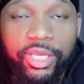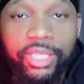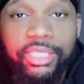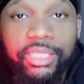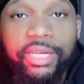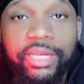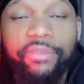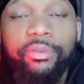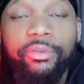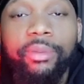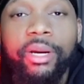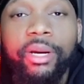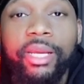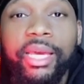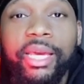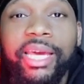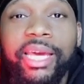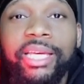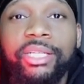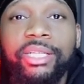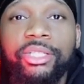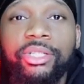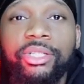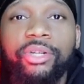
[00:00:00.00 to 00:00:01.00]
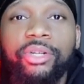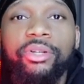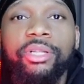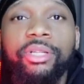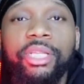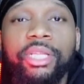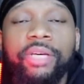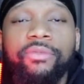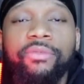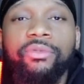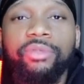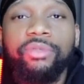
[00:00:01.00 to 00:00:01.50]
Everybody has certain
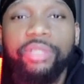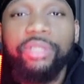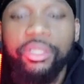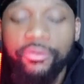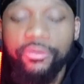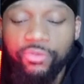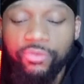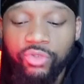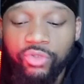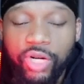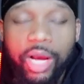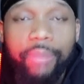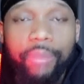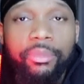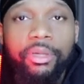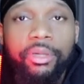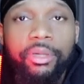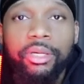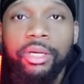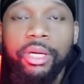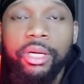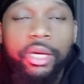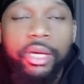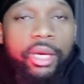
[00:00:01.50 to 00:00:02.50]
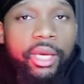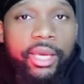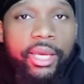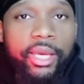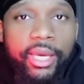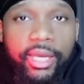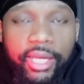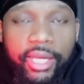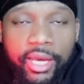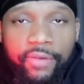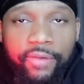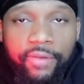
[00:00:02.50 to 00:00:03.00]
levels of trauma
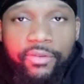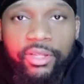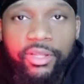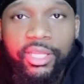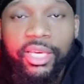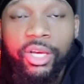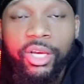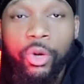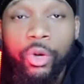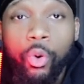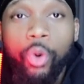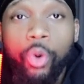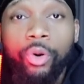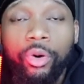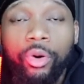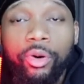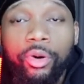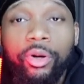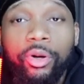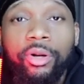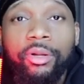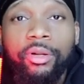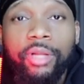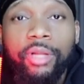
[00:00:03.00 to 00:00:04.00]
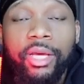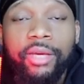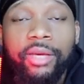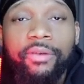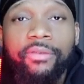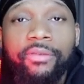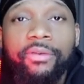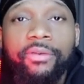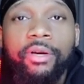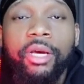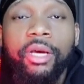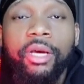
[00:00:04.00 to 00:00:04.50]
and everything going on in